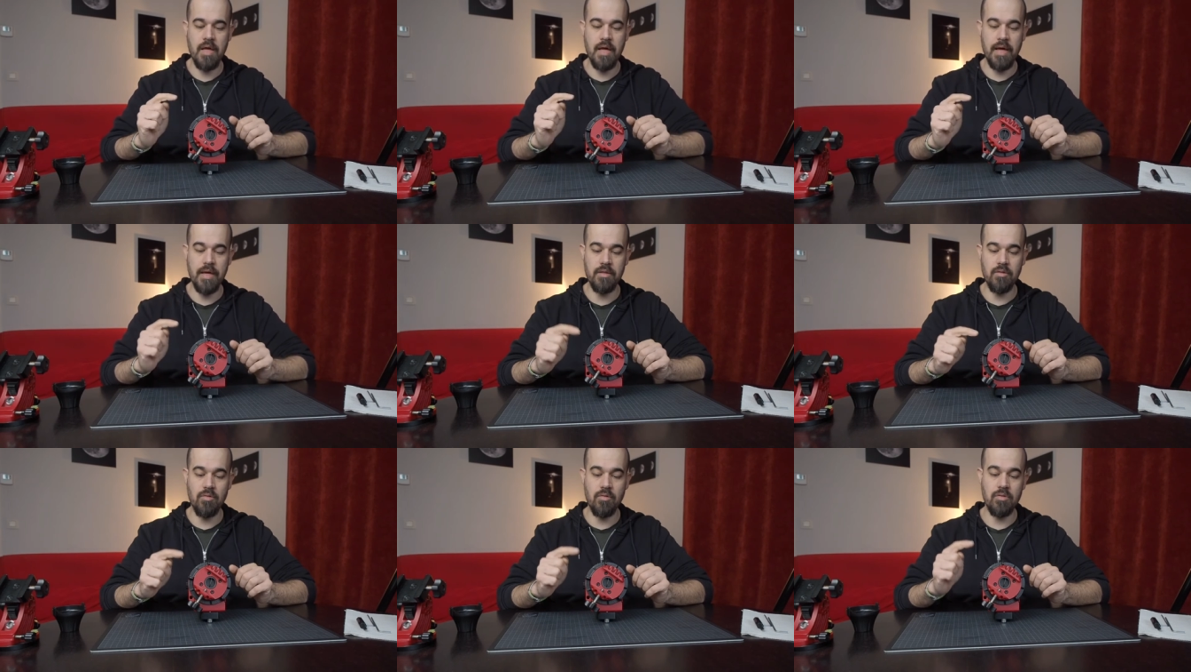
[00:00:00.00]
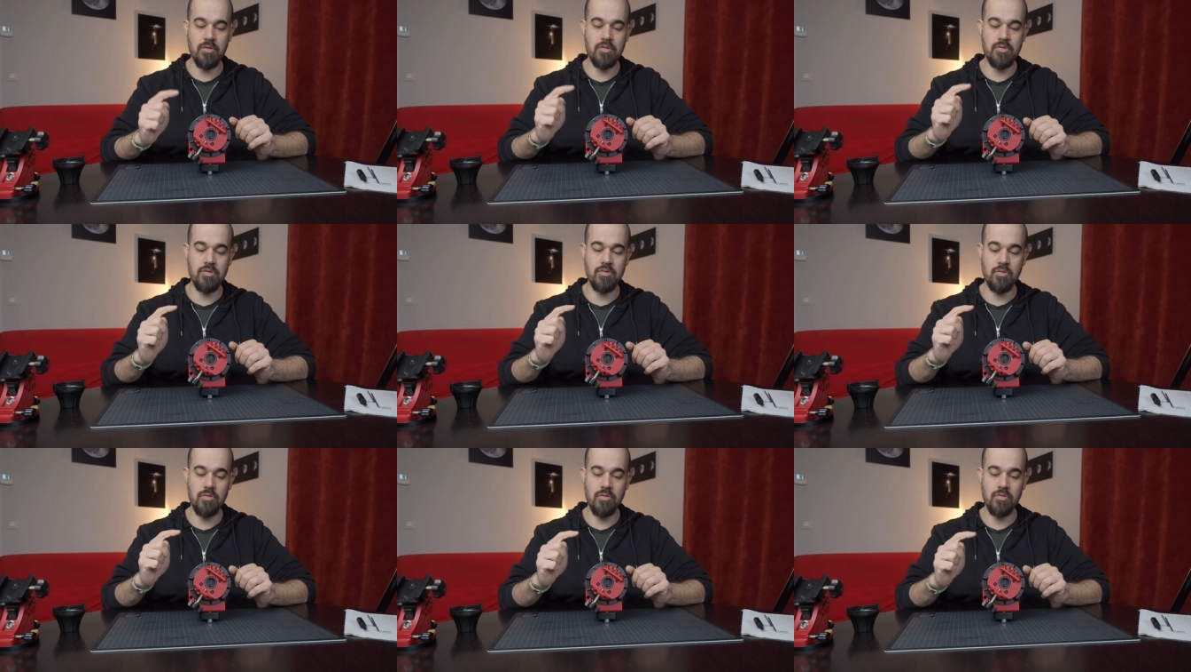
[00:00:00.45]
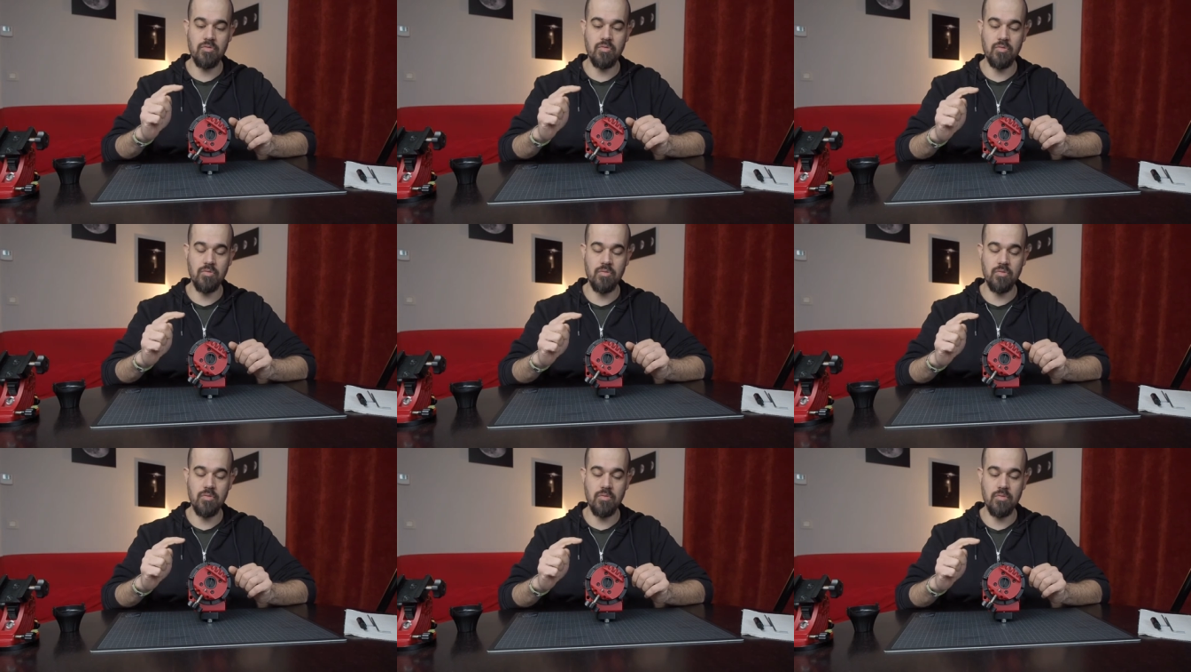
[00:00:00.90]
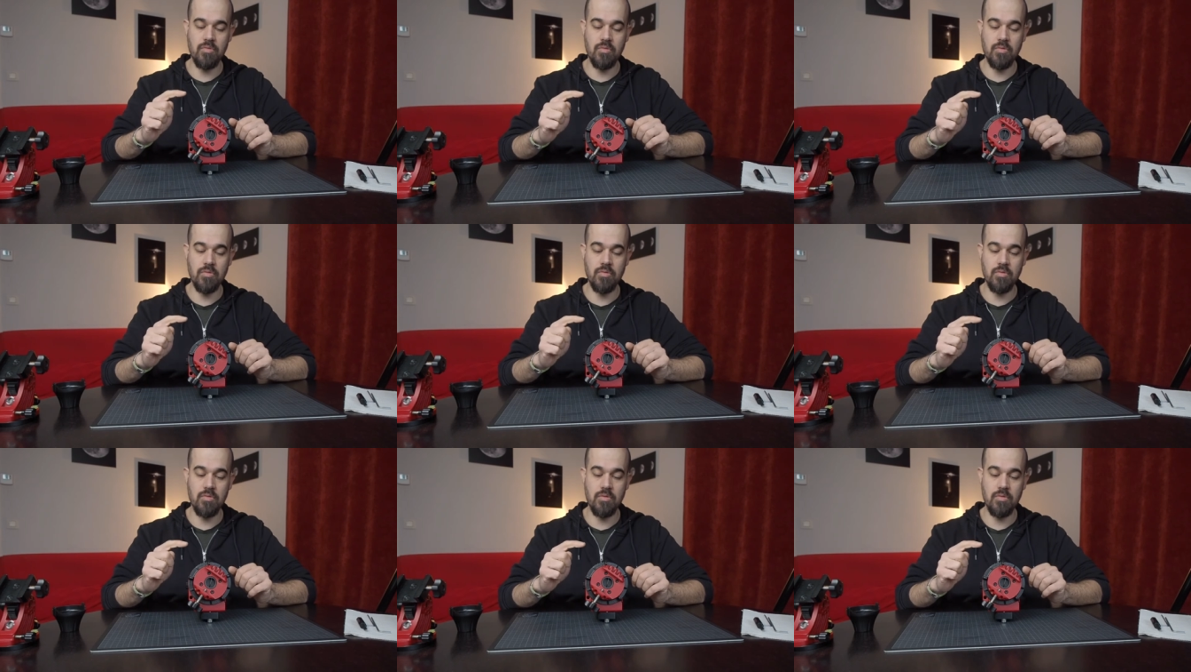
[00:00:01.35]
and also to
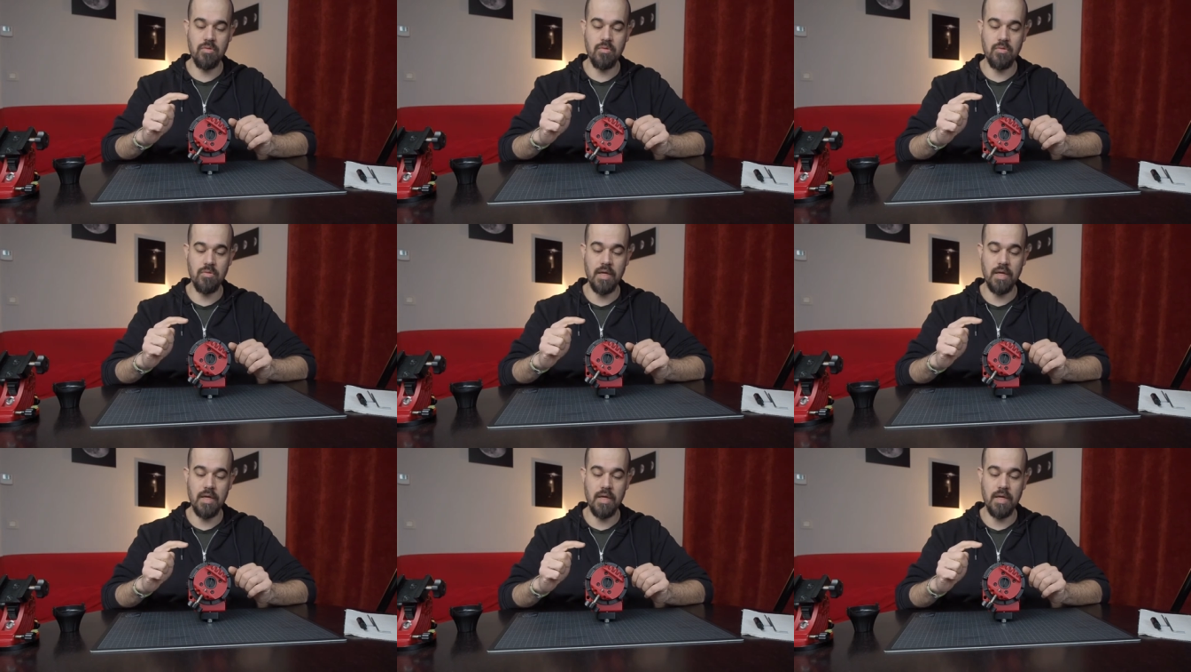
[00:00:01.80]
uh,